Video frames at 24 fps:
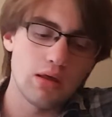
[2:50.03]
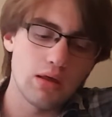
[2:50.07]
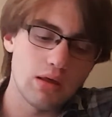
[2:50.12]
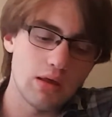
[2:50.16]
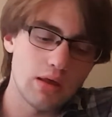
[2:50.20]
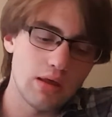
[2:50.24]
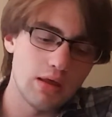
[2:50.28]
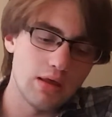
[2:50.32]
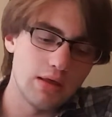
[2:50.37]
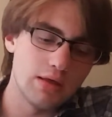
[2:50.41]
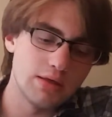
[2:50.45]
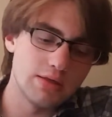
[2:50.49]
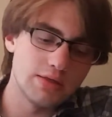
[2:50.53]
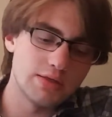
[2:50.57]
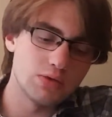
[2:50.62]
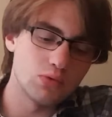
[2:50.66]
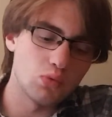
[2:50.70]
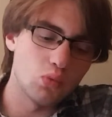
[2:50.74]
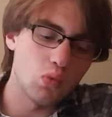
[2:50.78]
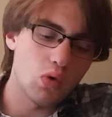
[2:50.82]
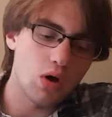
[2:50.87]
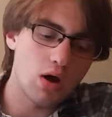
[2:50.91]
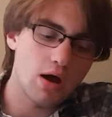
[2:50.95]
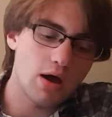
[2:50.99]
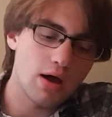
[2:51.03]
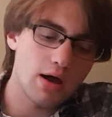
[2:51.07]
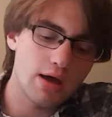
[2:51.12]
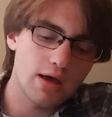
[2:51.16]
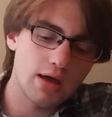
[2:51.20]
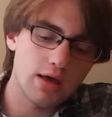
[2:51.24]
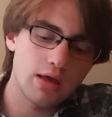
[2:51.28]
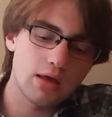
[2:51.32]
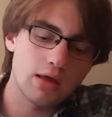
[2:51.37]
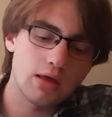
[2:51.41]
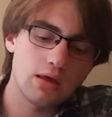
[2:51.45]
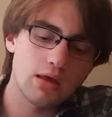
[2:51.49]
is
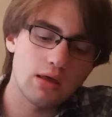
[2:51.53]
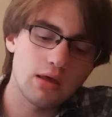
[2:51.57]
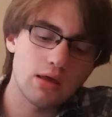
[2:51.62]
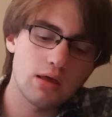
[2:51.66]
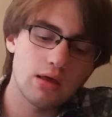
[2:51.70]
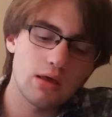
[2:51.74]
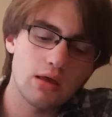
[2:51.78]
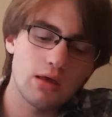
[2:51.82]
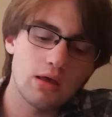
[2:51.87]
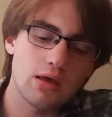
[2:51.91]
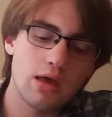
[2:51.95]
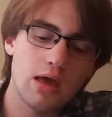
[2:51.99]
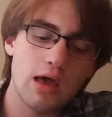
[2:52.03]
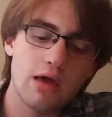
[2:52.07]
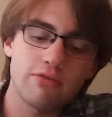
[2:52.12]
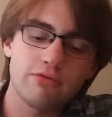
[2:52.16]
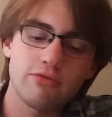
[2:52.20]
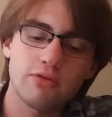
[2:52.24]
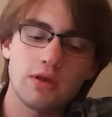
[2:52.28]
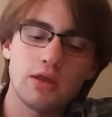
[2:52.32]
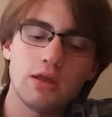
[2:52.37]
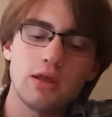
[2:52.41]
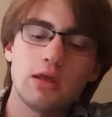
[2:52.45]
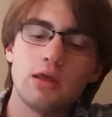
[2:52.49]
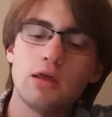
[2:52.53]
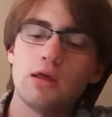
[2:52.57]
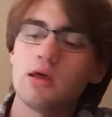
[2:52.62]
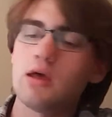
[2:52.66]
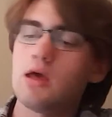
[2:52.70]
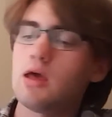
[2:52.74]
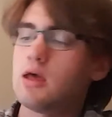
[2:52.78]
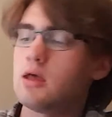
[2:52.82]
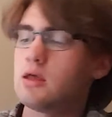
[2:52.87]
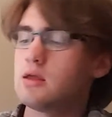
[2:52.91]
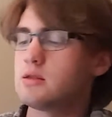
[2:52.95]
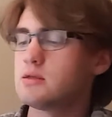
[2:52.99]
why FE
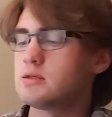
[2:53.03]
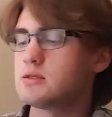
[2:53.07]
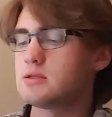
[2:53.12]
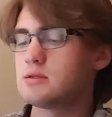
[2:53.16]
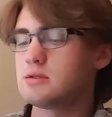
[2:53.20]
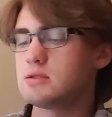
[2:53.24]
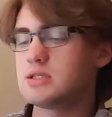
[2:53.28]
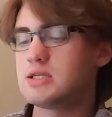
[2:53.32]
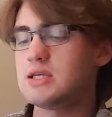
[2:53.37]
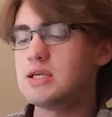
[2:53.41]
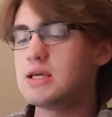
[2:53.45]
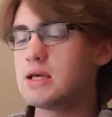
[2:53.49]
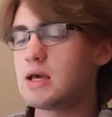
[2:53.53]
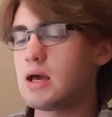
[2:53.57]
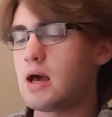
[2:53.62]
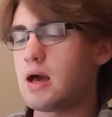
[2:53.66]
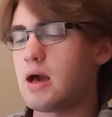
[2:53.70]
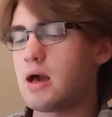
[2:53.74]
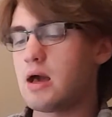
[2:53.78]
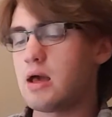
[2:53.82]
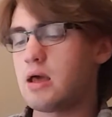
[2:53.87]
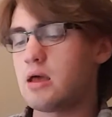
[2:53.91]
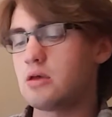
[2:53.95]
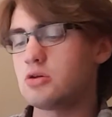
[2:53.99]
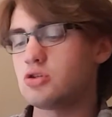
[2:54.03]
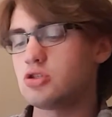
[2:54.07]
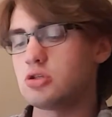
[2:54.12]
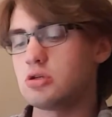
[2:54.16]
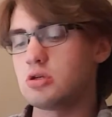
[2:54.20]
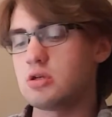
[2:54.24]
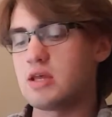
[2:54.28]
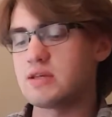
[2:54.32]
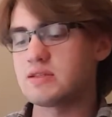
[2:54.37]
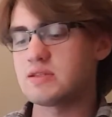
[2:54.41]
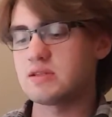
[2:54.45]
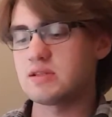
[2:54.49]
and TI
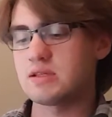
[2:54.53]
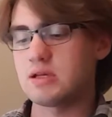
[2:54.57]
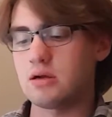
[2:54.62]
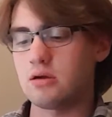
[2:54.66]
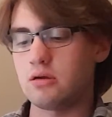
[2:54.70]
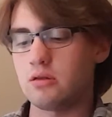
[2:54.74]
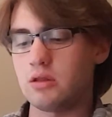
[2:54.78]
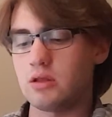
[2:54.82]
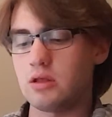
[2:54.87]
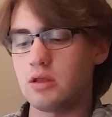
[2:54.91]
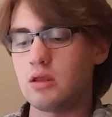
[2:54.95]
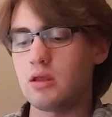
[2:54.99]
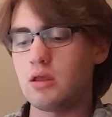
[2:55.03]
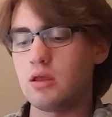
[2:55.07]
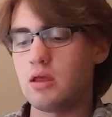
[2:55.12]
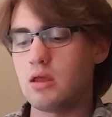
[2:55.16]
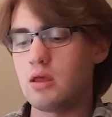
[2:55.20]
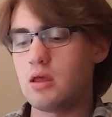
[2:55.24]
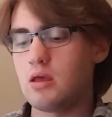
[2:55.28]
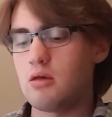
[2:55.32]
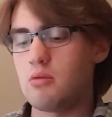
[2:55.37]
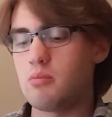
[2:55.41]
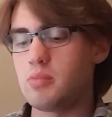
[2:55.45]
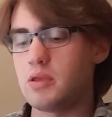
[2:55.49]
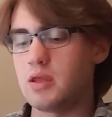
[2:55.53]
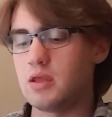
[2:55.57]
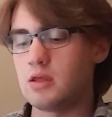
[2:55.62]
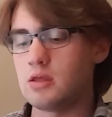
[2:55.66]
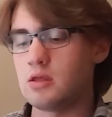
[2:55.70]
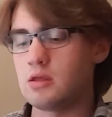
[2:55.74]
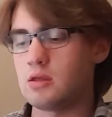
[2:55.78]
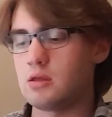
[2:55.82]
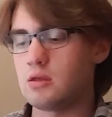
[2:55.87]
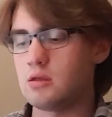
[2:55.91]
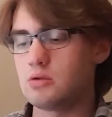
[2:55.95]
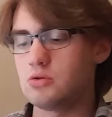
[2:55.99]
should necessarily
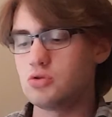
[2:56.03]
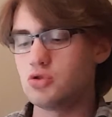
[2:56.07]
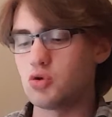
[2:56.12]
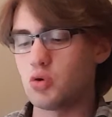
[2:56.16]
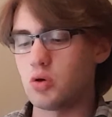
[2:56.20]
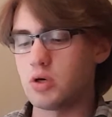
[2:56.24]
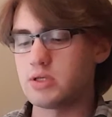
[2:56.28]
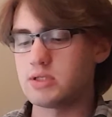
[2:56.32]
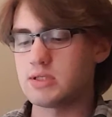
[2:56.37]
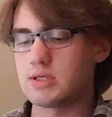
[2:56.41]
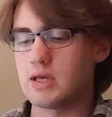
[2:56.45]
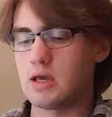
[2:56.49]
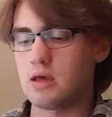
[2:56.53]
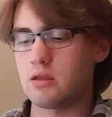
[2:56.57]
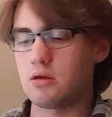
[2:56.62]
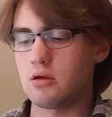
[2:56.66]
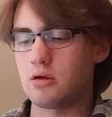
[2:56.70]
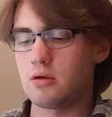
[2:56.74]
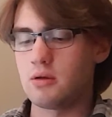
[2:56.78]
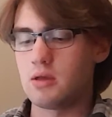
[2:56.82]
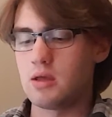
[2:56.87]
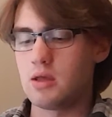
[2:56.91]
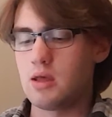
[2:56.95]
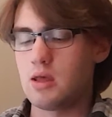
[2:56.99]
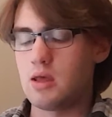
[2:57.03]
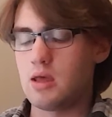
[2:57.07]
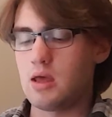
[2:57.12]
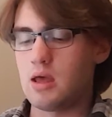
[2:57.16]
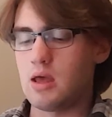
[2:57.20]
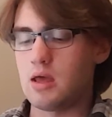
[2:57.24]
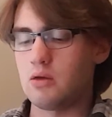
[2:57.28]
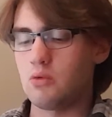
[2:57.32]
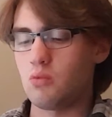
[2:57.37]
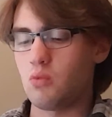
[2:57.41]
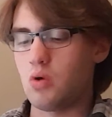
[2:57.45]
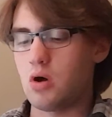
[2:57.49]
be joined together,
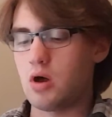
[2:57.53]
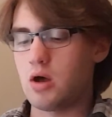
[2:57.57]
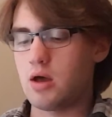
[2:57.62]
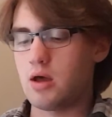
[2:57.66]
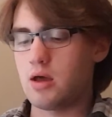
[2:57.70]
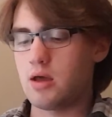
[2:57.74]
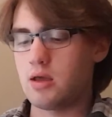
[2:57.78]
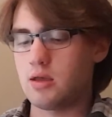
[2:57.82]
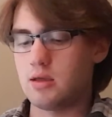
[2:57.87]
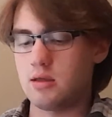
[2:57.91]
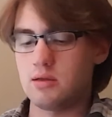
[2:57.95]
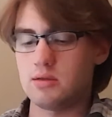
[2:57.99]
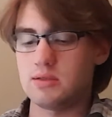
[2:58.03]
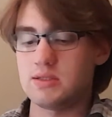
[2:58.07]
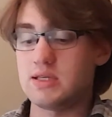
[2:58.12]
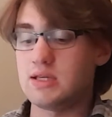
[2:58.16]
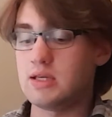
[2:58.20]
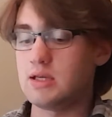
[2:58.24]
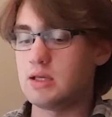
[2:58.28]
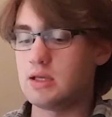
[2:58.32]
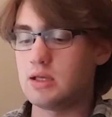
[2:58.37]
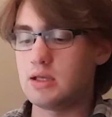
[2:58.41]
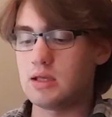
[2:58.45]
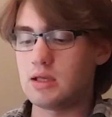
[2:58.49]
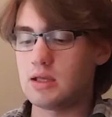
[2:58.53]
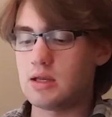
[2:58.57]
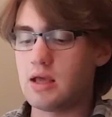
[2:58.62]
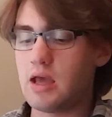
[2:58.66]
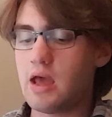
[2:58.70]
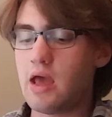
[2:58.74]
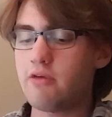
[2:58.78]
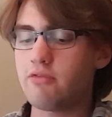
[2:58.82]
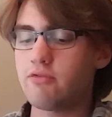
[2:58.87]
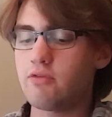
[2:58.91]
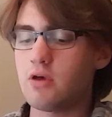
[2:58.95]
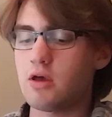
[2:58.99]
and why TE and
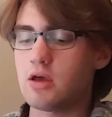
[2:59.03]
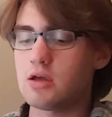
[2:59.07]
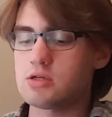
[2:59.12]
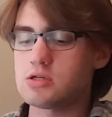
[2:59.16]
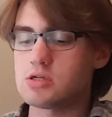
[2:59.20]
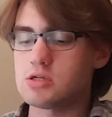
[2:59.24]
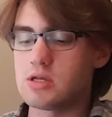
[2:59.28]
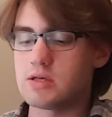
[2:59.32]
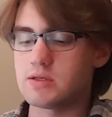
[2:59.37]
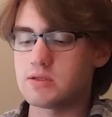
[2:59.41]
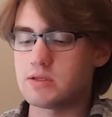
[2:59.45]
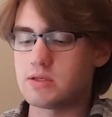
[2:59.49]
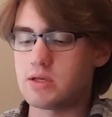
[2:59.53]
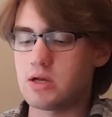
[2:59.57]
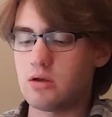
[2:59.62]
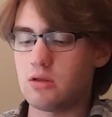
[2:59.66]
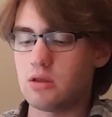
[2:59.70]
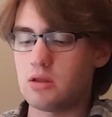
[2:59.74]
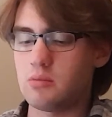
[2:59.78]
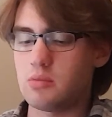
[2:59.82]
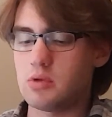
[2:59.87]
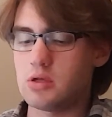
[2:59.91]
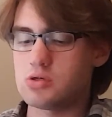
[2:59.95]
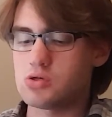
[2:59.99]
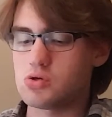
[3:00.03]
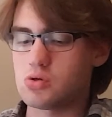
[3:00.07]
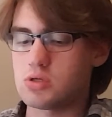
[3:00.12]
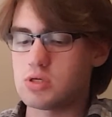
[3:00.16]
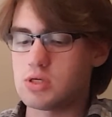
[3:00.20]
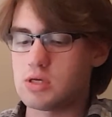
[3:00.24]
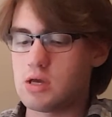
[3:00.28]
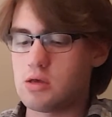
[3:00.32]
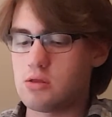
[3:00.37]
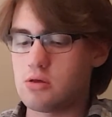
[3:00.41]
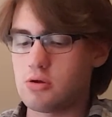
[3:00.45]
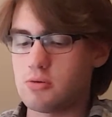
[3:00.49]
FI should necessarily be joined
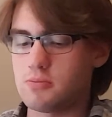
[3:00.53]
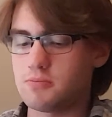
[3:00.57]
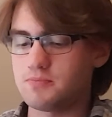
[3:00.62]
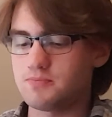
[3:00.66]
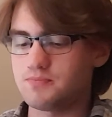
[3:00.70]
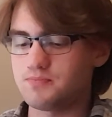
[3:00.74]
together.